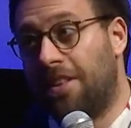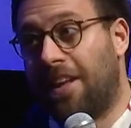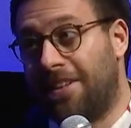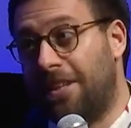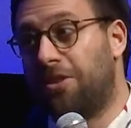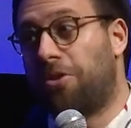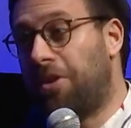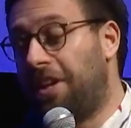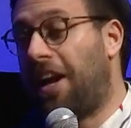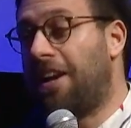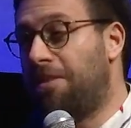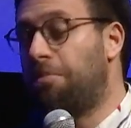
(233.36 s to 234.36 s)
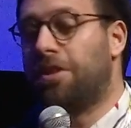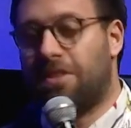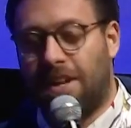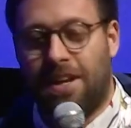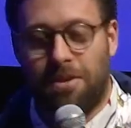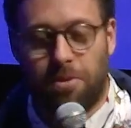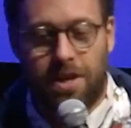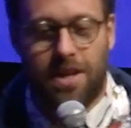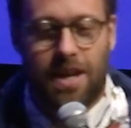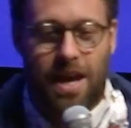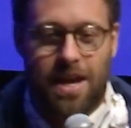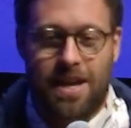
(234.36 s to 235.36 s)
in 1939. But anyway,
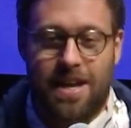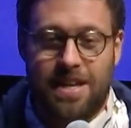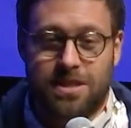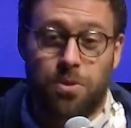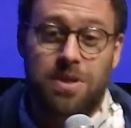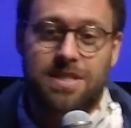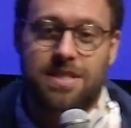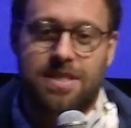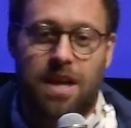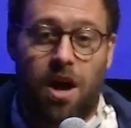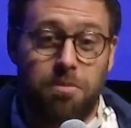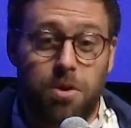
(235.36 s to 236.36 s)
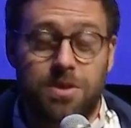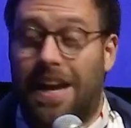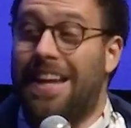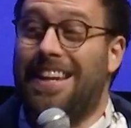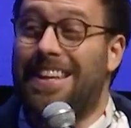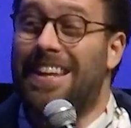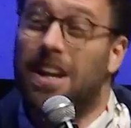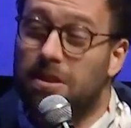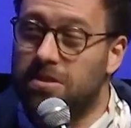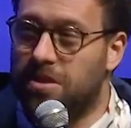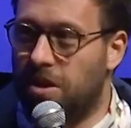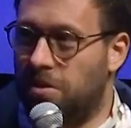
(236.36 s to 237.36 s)
so it's almost 80
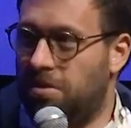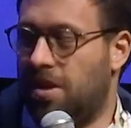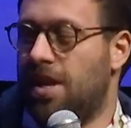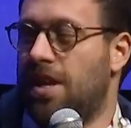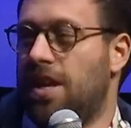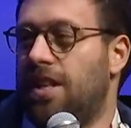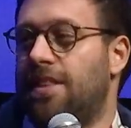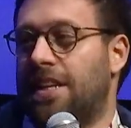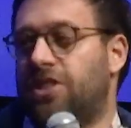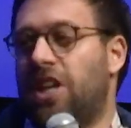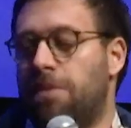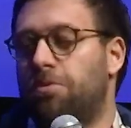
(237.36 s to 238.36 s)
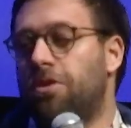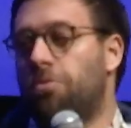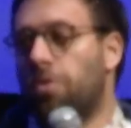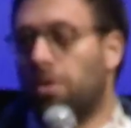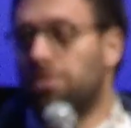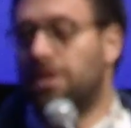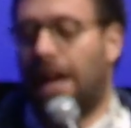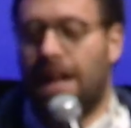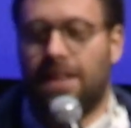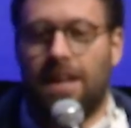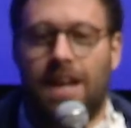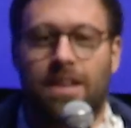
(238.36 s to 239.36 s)
years ago that Chaplin wrote
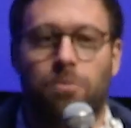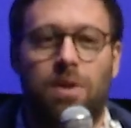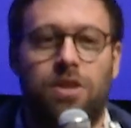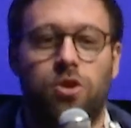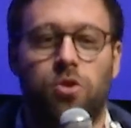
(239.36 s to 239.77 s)
that. And when